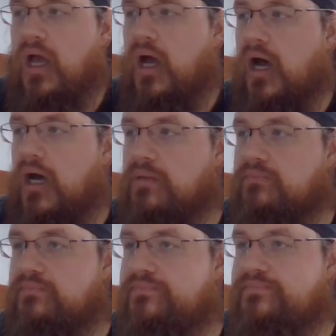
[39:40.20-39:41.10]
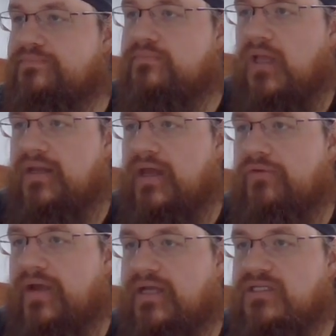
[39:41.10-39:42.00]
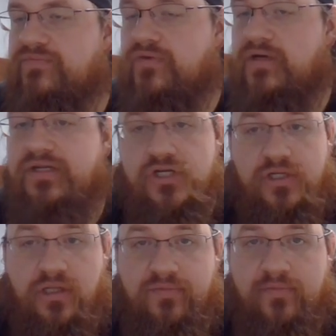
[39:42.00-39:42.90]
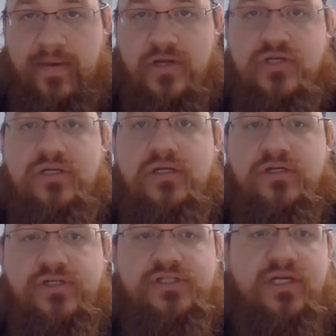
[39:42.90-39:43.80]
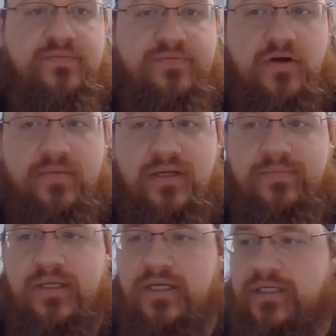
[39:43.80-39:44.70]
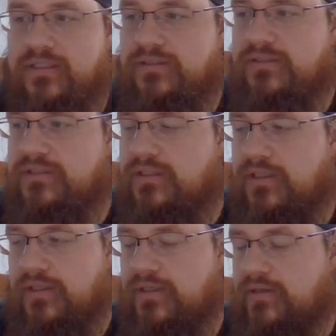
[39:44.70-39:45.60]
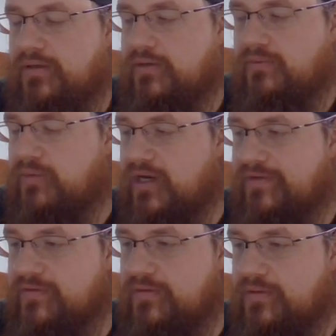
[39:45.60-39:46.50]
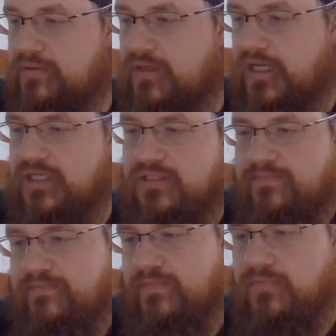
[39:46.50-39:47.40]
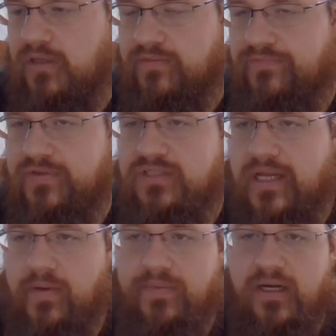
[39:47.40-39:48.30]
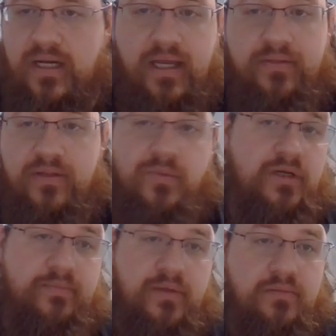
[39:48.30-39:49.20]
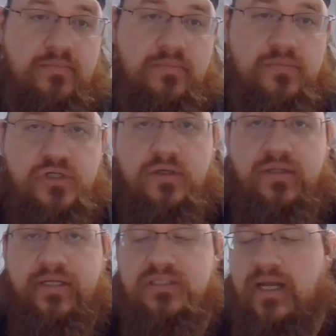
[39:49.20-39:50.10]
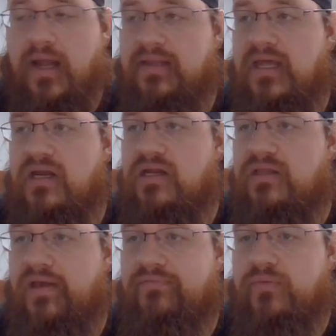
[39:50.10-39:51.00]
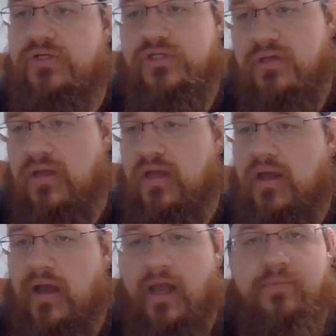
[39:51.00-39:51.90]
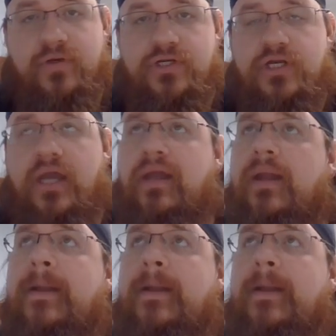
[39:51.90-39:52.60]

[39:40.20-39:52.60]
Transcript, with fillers: Um, and now they're asking for additional information just to confirm it because whatever. I guess you know, first time opening an account, they wanted to be sure that it's not identity theft, which I appreciate.